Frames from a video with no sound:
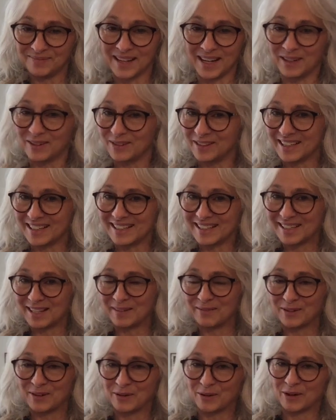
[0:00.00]
I don't like to say
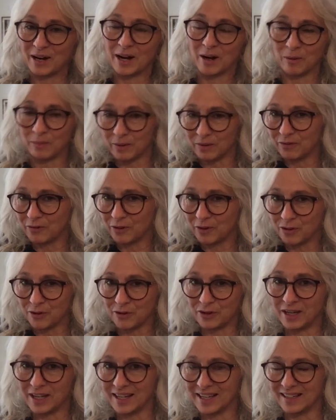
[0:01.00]
further out, but further
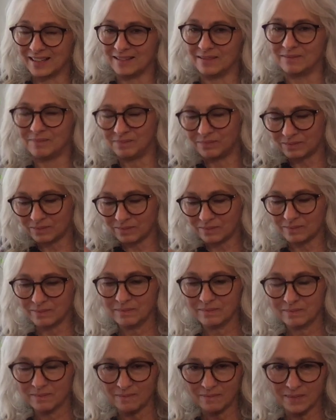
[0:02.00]
in,
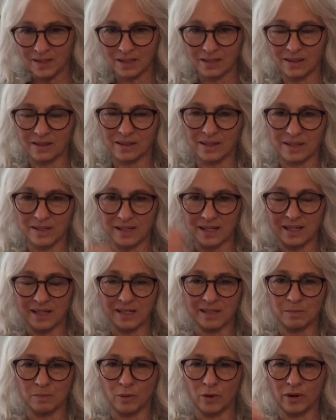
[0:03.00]
because it
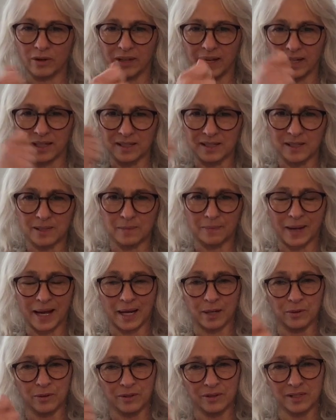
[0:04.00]
is more like a
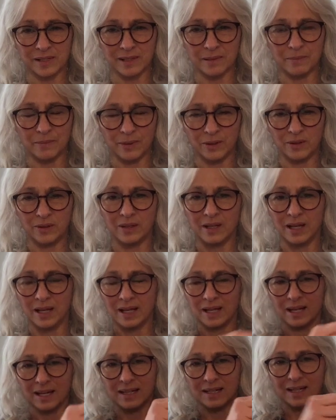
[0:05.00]
spiral symbol
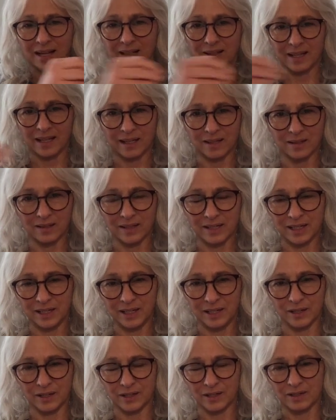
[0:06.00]
and not like a
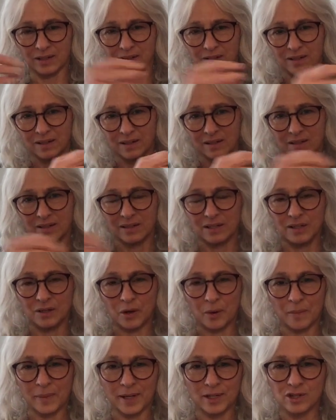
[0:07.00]
linear,
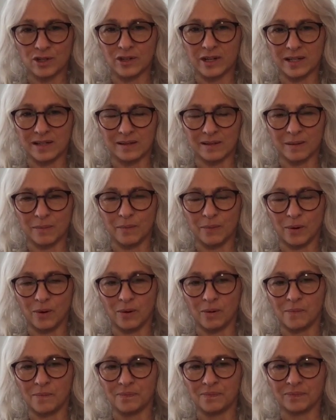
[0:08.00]
measuring
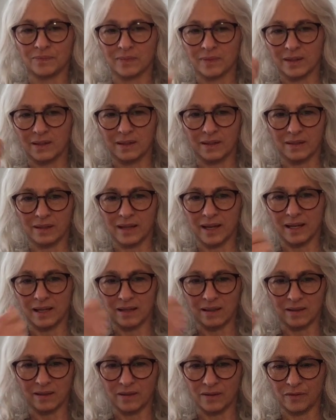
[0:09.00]
symbol.
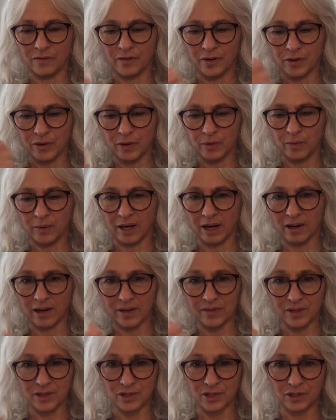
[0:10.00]
Like the further we are on
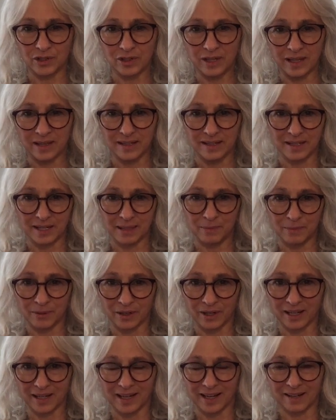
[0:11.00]
the journey, the deeper
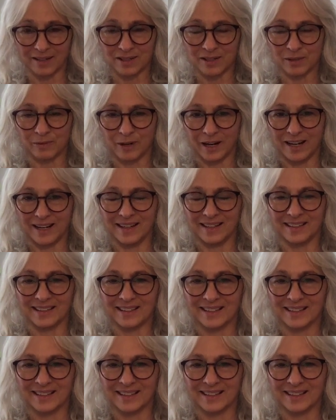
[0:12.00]
it gets, right?